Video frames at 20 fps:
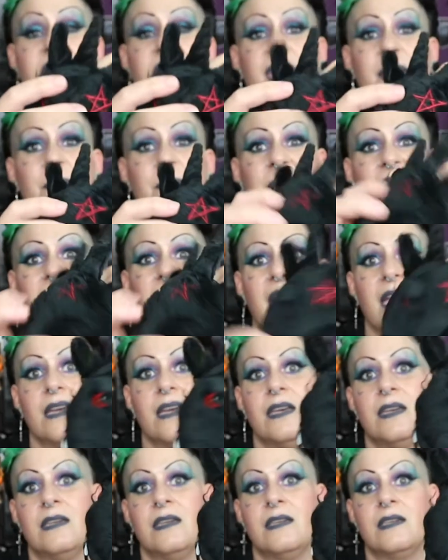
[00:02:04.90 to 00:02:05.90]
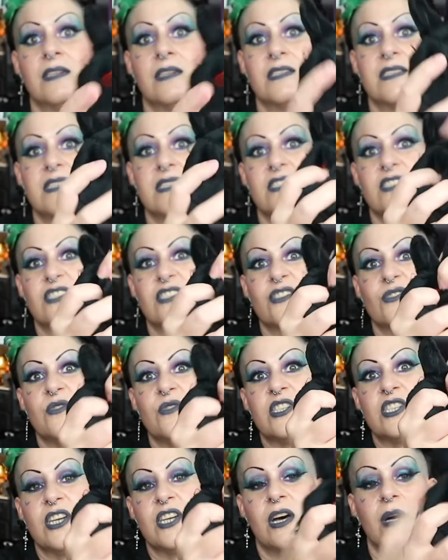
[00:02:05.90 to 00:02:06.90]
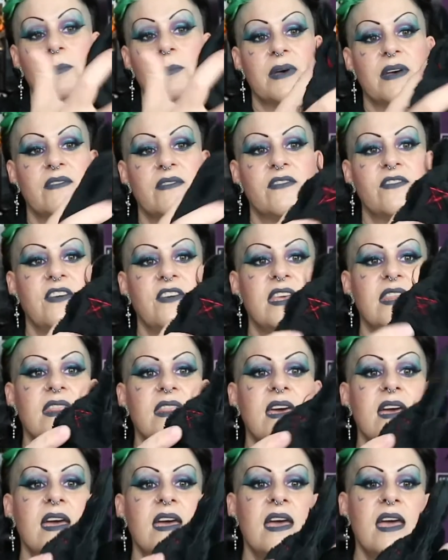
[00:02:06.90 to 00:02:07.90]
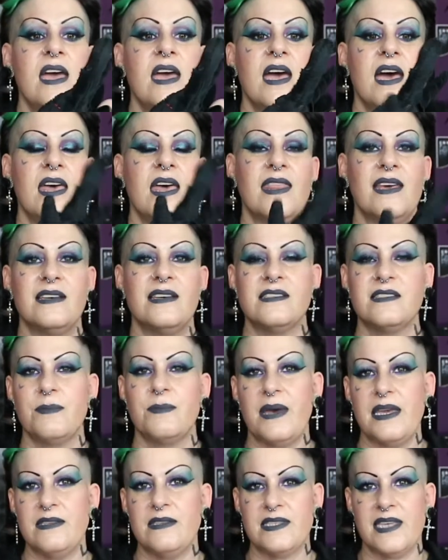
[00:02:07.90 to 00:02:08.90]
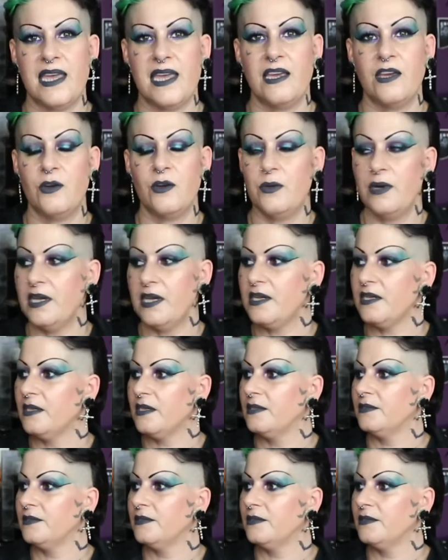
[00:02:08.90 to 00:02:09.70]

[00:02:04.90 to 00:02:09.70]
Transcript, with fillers: that bag, because it'll squish up and fit in there. And that's like ten quid,